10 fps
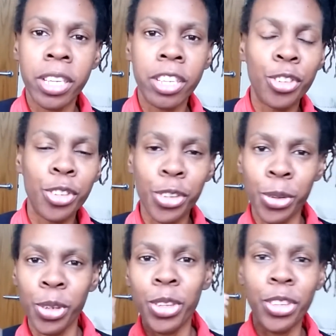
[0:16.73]
I just
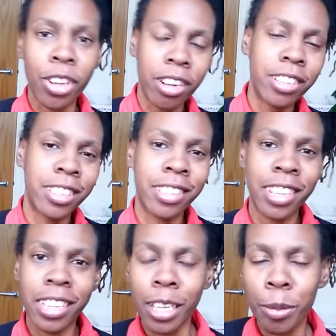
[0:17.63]
could not
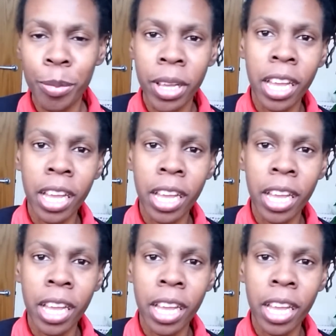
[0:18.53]
sleep.